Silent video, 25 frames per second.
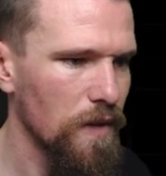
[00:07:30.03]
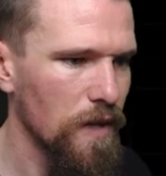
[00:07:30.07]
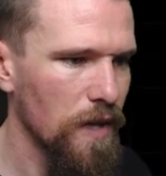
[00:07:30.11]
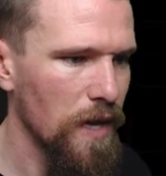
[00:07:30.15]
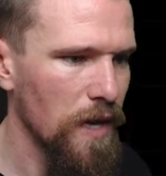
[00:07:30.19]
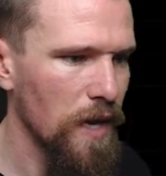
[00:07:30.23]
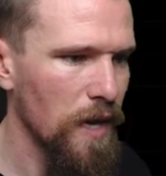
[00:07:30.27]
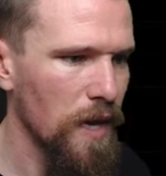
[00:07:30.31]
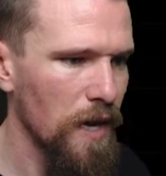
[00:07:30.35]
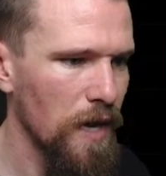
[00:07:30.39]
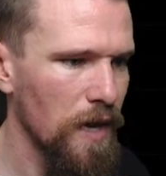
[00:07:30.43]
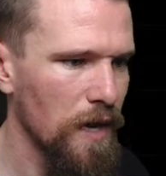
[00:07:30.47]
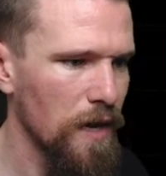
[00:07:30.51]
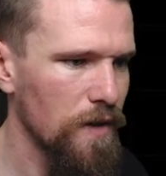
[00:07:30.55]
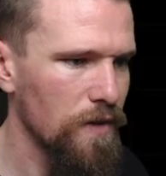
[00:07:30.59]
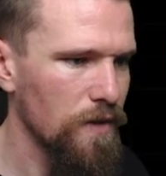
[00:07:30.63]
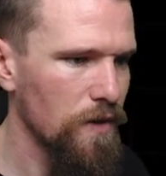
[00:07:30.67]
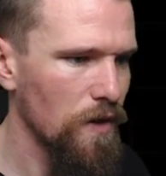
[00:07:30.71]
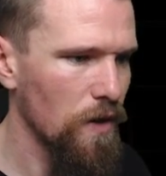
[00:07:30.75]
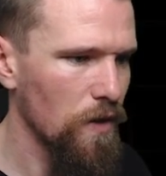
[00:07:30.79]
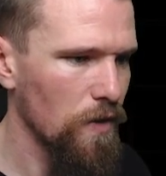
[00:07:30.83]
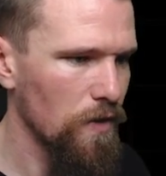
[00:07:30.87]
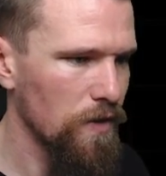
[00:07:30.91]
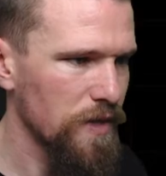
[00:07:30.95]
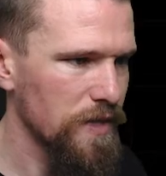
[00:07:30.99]

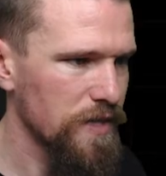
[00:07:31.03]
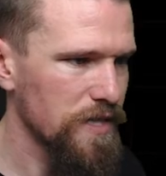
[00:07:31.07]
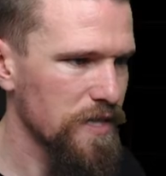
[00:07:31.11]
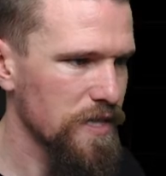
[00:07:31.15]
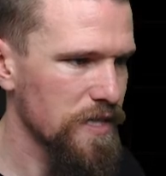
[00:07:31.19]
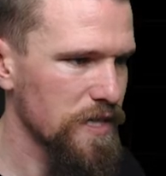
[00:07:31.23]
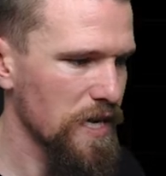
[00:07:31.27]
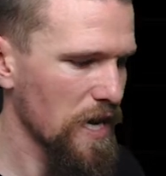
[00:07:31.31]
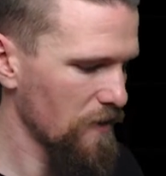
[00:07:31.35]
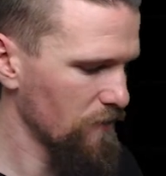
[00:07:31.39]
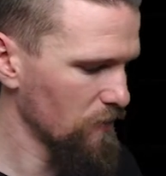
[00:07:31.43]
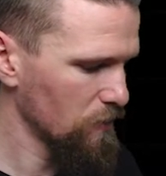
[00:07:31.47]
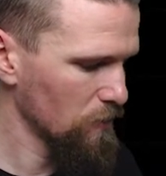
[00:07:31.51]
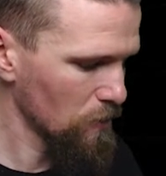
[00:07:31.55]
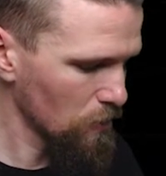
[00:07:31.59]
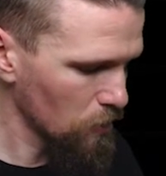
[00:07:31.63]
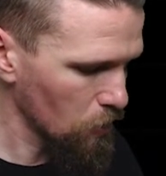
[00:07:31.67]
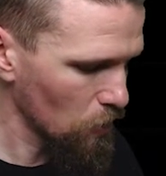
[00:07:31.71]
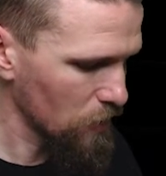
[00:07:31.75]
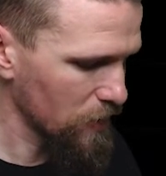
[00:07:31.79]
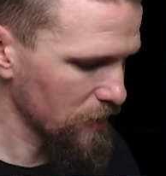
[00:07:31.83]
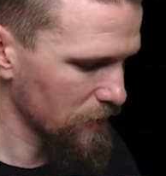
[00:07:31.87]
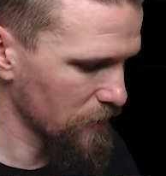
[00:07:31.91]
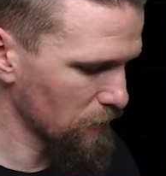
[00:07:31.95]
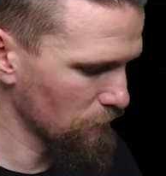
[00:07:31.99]
No, let's just have a
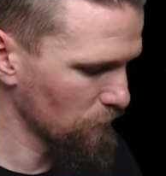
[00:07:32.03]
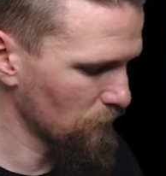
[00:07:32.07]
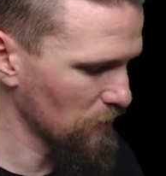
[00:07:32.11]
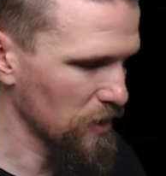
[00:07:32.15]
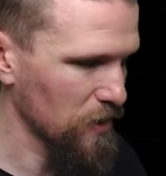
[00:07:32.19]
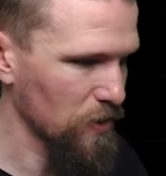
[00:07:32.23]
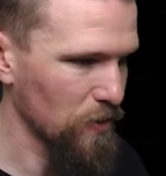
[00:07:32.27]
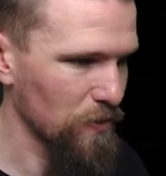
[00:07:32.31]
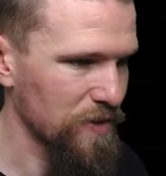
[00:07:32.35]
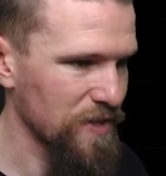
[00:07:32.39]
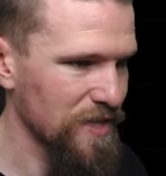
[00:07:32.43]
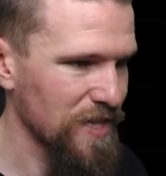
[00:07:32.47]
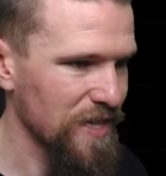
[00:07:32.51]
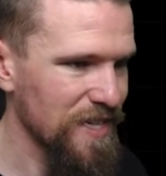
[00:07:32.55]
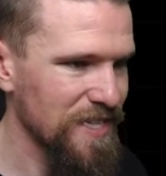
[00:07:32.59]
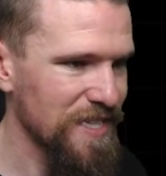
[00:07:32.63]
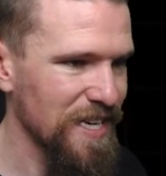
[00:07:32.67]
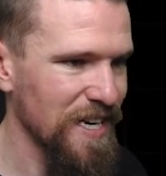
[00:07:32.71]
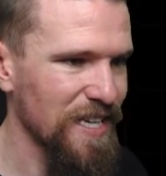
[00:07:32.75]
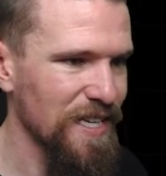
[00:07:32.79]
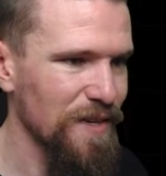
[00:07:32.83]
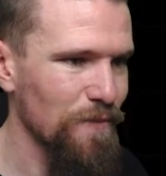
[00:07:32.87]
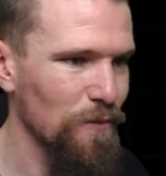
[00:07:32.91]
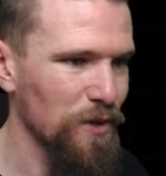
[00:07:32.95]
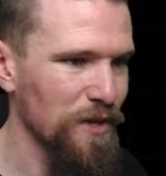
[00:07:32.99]
look at the vehicle. See
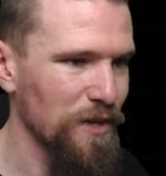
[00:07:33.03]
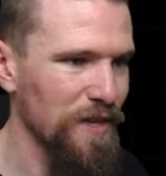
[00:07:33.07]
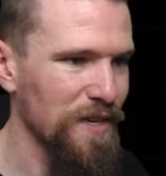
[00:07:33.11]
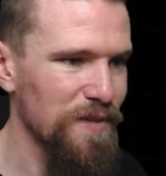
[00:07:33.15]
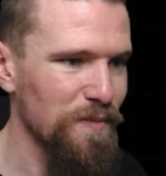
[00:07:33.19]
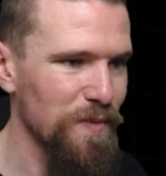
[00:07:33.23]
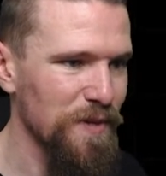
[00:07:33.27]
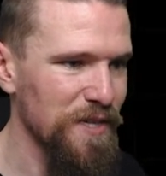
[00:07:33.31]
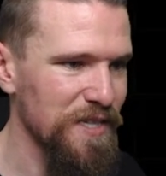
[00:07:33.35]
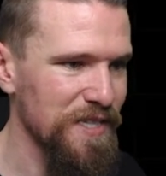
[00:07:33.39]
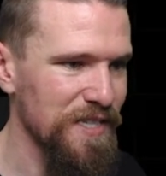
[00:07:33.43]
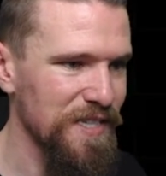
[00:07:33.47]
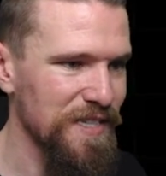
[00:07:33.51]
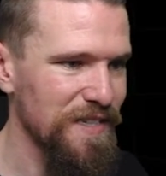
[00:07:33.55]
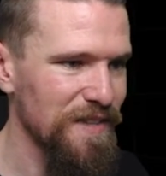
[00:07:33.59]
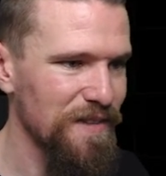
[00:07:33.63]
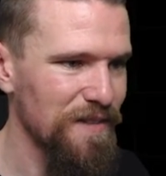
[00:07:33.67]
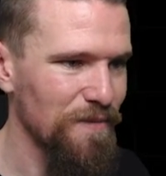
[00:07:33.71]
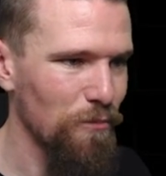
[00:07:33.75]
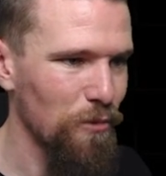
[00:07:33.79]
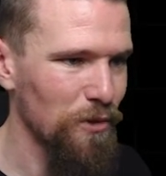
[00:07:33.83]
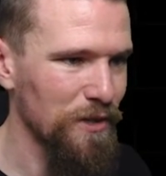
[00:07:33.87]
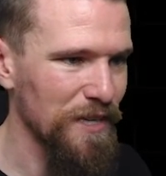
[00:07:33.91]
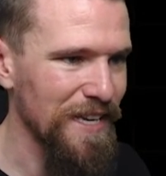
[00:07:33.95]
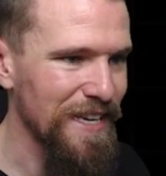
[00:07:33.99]
exactly what it is we're...
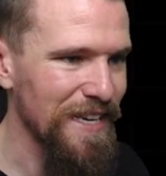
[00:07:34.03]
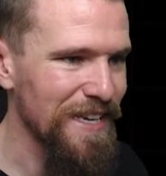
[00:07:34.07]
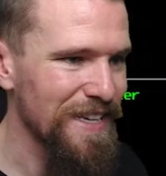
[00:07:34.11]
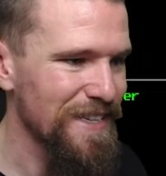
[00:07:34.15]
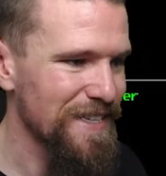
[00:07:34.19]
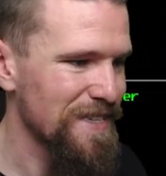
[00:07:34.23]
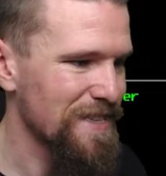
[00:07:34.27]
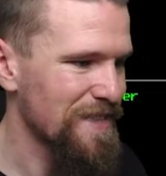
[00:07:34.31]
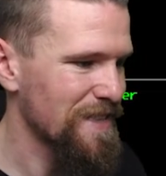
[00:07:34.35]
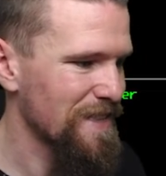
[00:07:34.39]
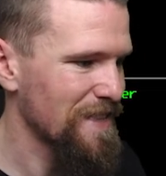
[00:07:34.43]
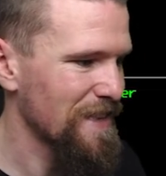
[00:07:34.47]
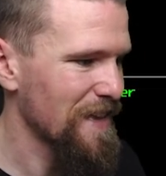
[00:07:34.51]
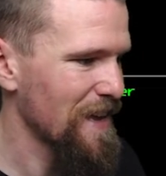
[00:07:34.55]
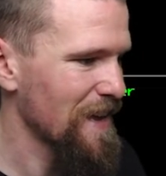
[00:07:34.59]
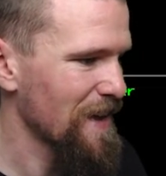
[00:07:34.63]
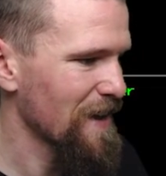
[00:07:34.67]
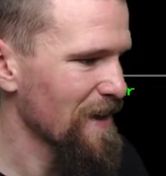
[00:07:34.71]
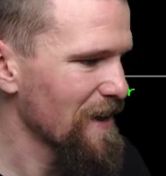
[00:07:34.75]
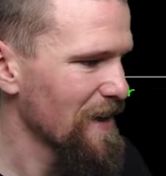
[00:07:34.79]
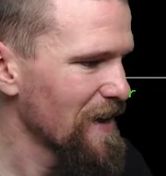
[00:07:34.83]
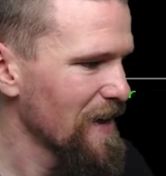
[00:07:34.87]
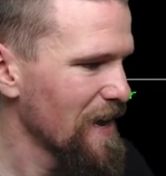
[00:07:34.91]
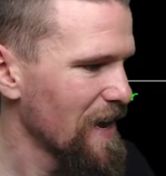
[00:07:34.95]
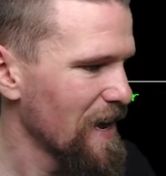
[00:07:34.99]
What it is
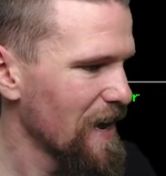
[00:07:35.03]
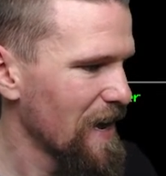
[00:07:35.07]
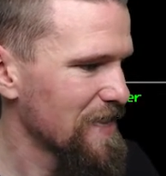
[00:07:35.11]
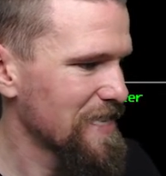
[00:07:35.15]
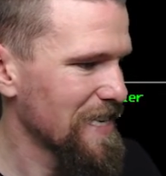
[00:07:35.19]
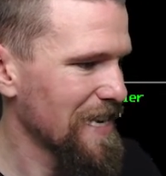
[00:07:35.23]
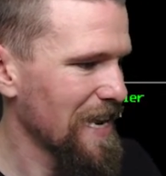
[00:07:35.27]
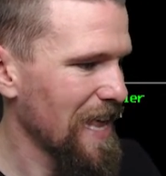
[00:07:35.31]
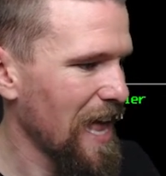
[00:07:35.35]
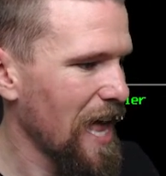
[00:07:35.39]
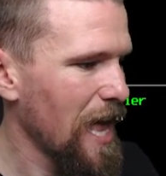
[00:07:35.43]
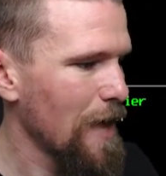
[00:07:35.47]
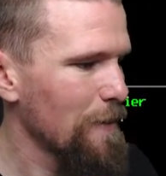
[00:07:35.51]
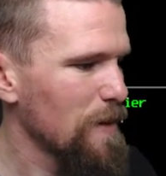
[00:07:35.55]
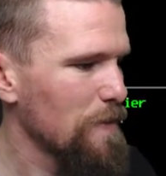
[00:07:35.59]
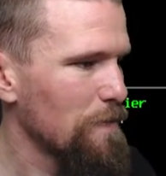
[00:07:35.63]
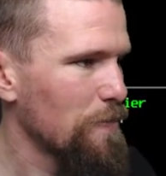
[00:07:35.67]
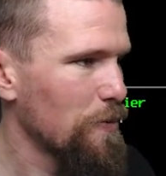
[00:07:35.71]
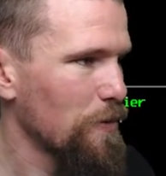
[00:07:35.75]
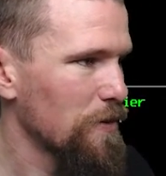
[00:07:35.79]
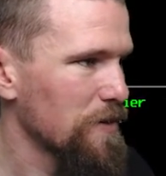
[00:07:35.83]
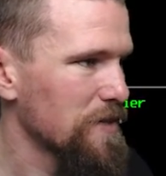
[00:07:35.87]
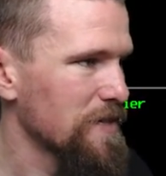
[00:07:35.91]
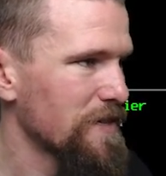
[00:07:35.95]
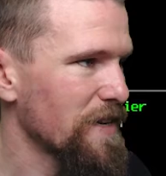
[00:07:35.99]
here. It's an
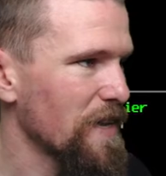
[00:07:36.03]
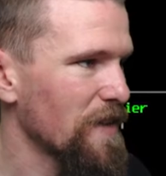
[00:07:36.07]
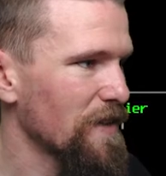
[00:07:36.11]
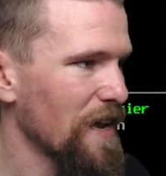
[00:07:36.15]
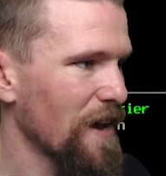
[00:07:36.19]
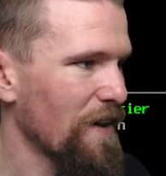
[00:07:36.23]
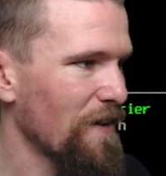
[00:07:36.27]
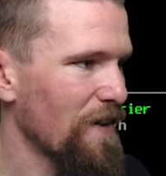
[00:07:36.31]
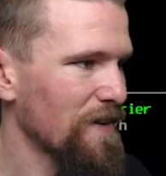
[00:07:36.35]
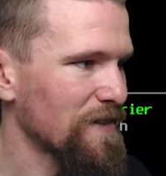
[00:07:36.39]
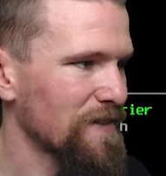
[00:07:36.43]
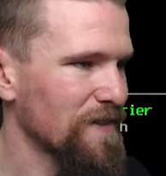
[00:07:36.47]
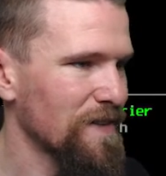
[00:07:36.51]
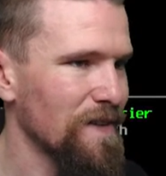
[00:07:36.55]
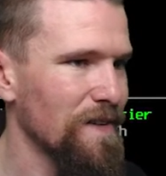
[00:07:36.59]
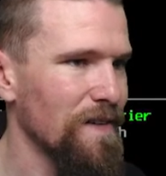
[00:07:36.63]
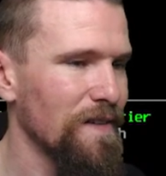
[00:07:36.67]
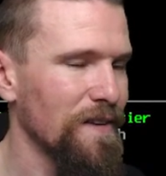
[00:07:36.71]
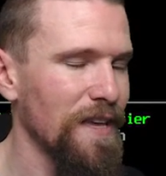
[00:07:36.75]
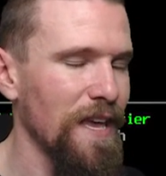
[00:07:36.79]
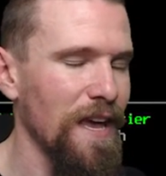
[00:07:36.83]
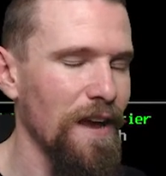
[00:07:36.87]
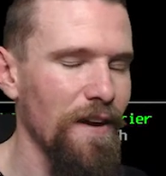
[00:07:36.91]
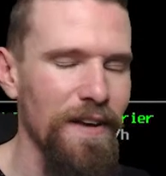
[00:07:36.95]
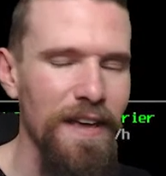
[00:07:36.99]
armored personnel character.
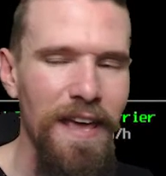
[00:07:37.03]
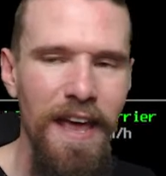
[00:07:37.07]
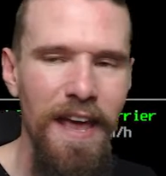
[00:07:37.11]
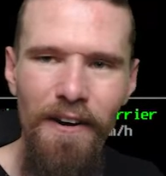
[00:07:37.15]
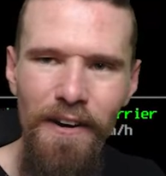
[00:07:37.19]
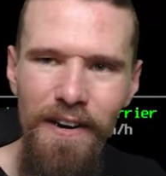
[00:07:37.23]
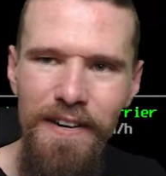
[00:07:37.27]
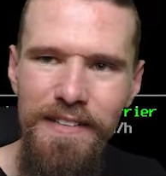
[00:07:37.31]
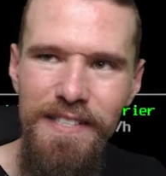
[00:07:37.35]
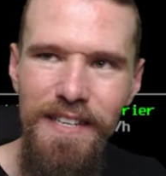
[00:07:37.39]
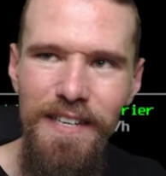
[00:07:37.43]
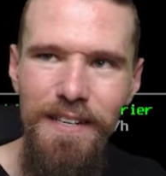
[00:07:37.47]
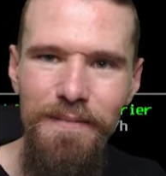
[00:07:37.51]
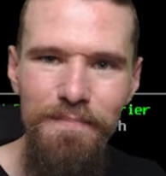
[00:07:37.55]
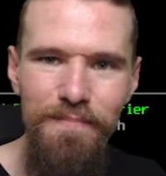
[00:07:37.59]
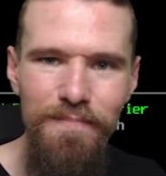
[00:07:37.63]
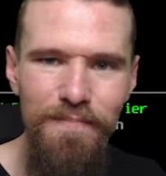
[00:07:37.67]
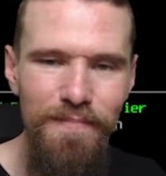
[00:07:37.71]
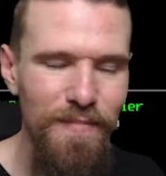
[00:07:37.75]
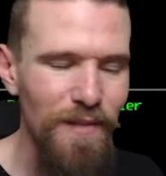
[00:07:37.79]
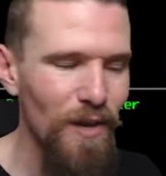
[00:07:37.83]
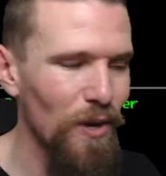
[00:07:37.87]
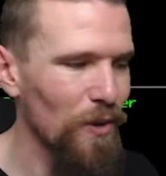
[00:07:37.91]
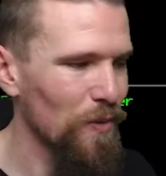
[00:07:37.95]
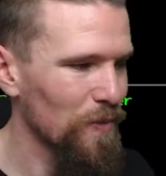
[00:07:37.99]
Character?
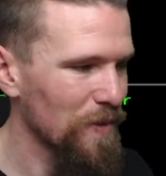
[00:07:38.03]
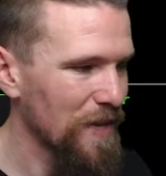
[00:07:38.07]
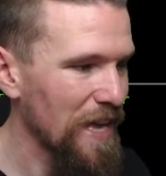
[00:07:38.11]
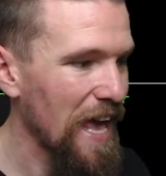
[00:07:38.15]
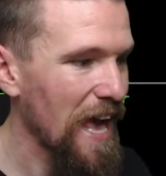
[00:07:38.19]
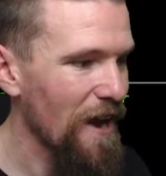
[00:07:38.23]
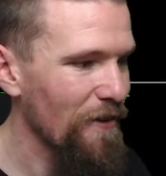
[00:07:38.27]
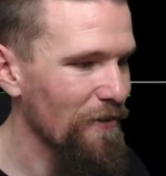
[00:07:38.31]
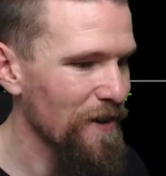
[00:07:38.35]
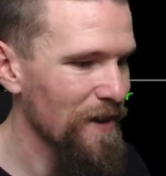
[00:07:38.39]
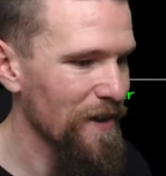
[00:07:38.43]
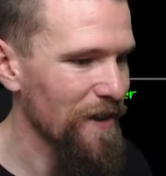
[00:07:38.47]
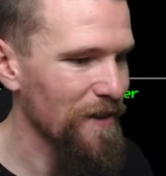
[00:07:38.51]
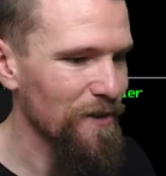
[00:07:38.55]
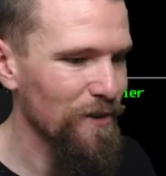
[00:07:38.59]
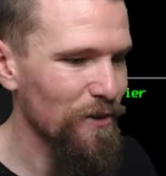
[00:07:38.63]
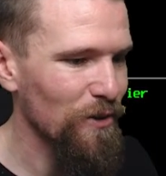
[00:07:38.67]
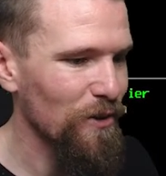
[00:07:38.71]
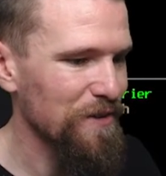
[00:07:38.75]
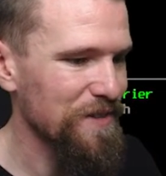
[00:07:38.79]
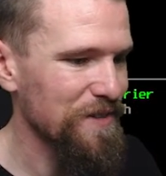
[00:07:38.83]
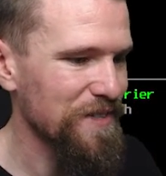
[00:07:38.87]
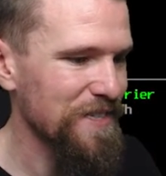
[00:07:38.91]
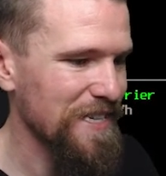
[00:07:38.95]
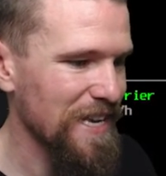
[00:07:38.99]
No, carrier.
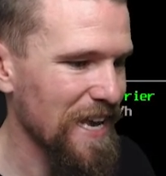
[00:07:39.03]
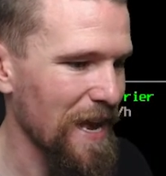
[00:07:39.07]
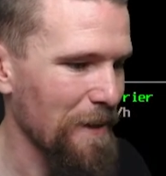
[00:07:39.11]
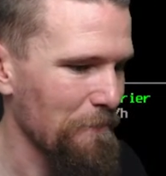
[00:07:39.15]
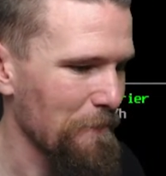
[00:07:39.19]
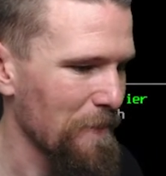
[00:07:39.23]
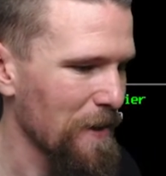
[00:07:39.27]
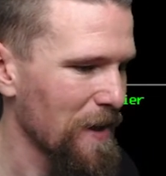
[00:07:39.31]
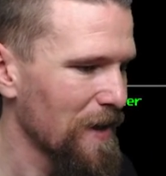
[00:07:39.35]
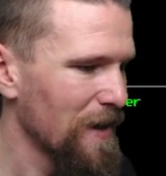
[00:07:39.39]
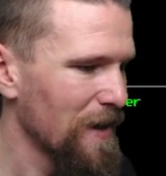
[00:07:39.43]
God damn.